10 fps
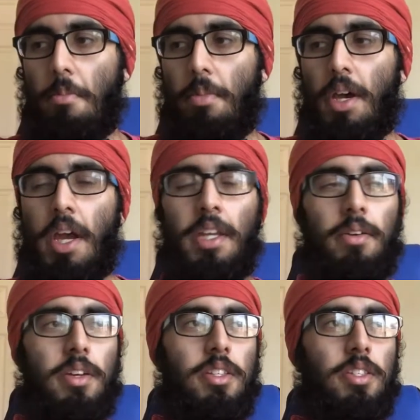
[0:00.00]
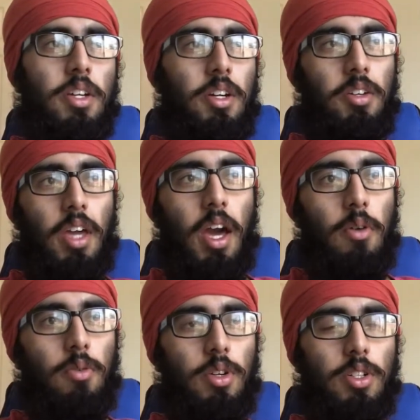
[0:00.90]
But anyway, so yeah, I
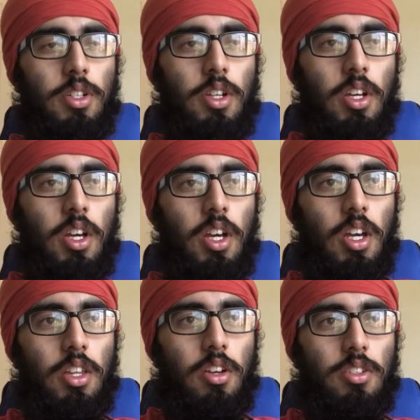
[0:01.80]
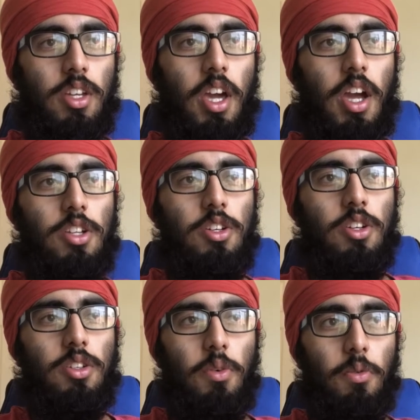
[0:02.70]
worked there as a
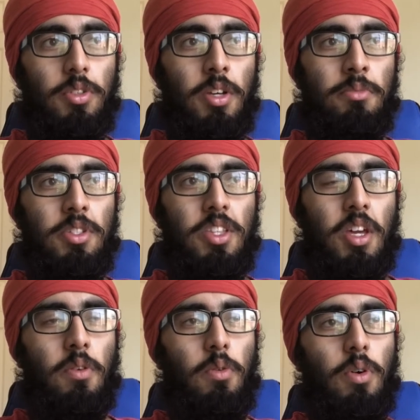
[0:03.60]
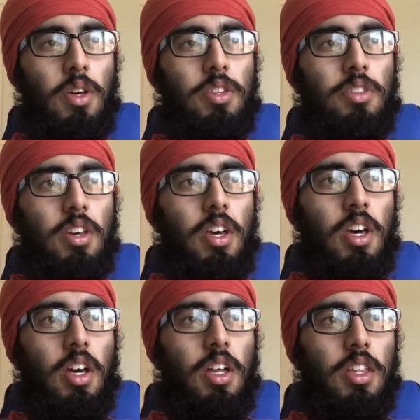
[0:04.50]
cashier. The dumbest thing was
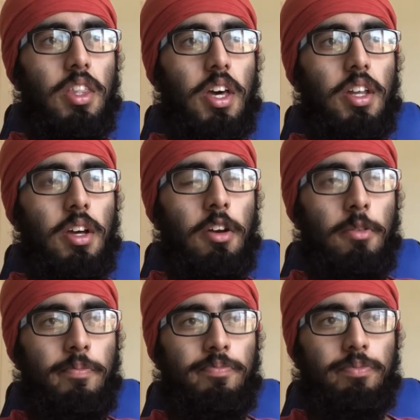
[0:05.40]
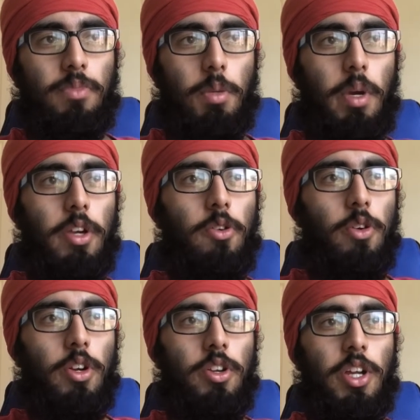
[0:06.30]
that my
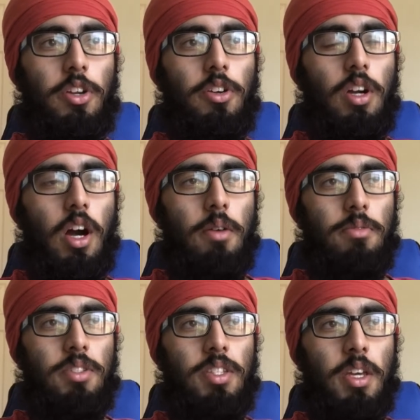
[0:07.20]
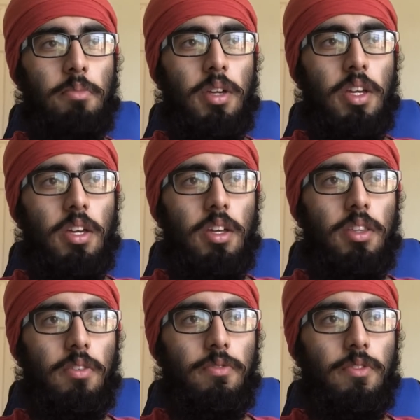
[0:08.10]
coordinator sent me
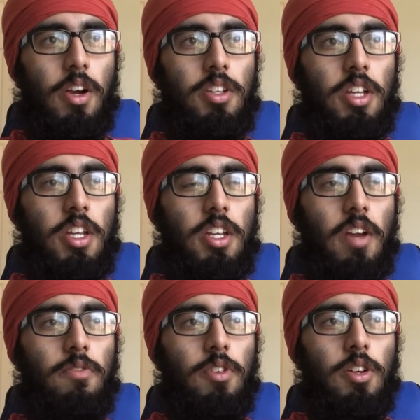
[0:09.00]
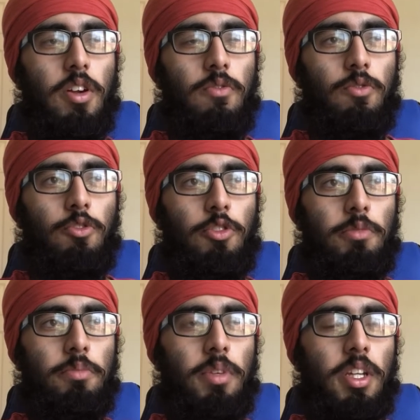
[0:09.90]
at the front and never
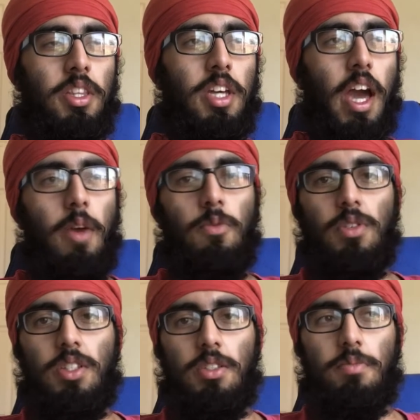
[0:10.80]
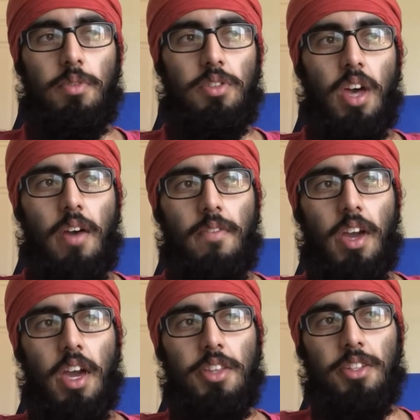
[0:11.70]
informed me that I wasn't supposed to have a
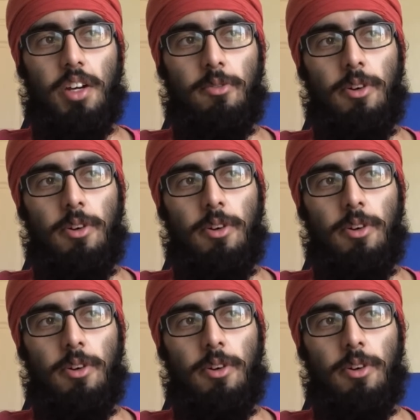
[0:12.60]
hands-on